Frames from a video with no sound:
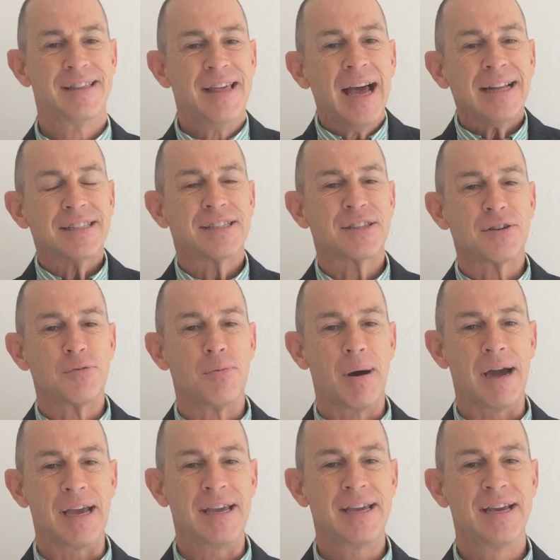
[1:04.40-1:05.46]
That's the
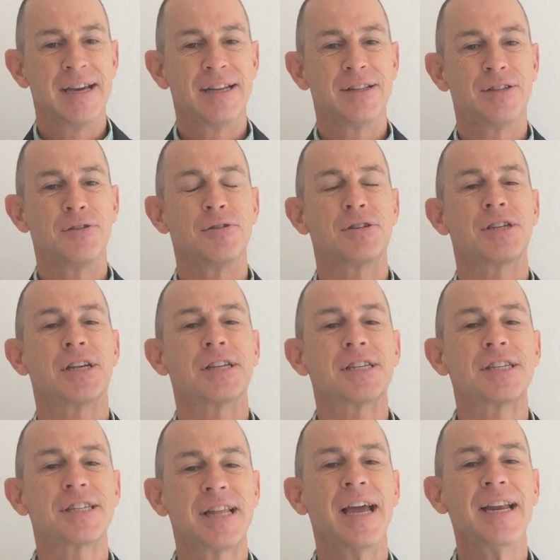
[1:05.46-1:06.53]
way to
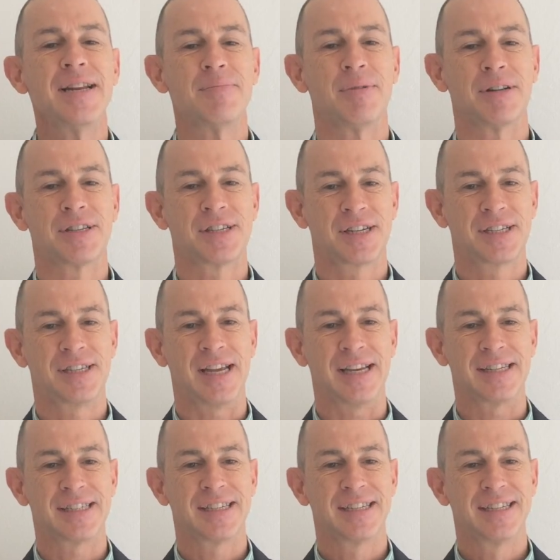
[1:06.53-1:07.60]
sustainable
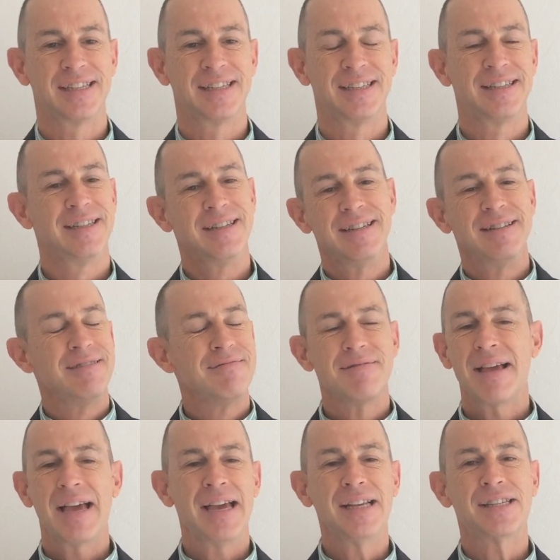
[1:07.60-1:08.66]
success.
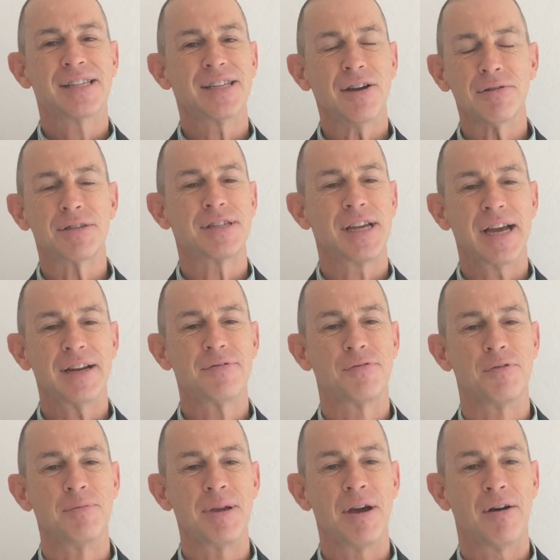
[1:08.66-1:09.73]
It's so sad
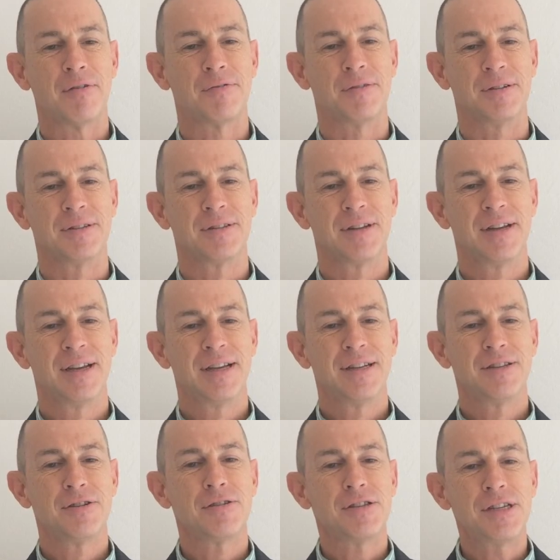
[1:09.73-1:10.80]
for me often
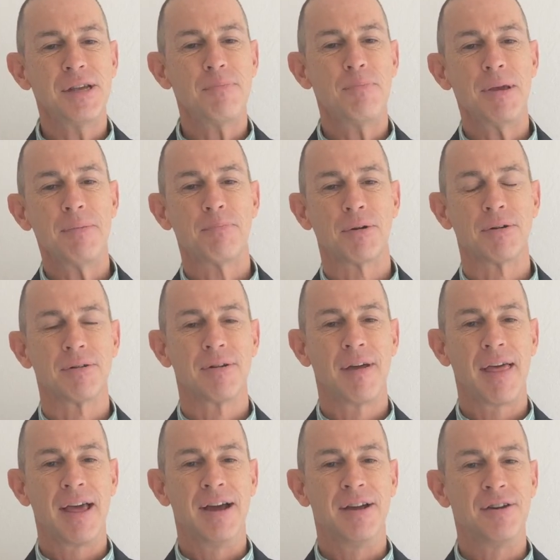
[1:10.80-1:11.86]
to see
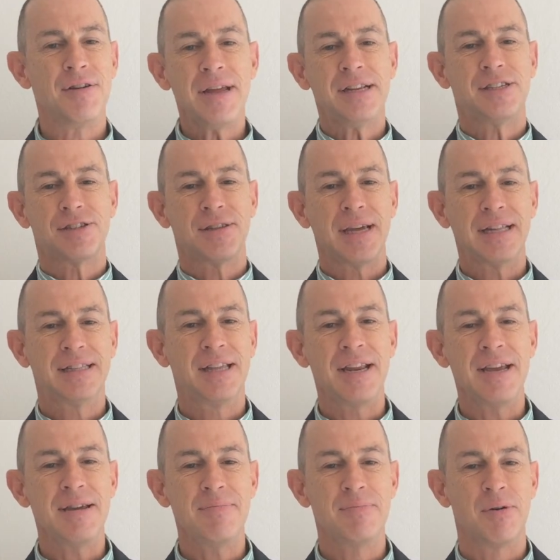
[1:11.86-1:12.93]
people reach their
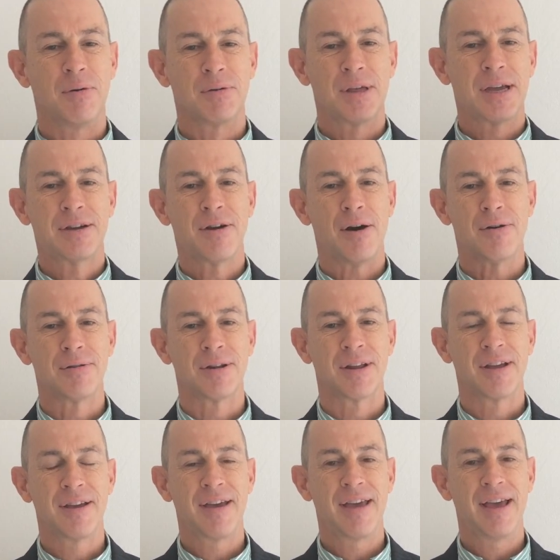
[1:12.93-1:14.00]
dream or their
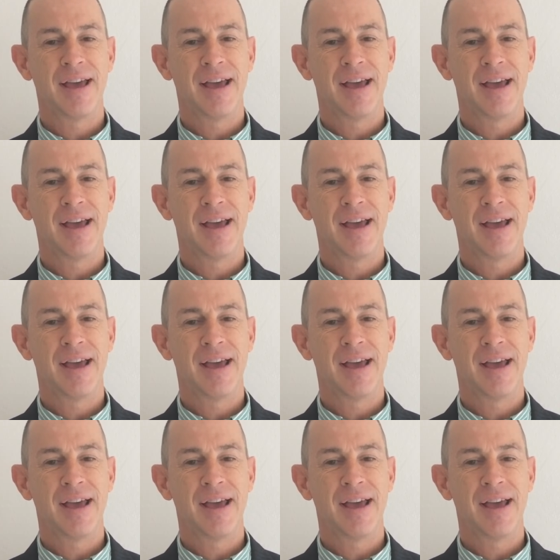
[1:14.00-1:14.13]
goal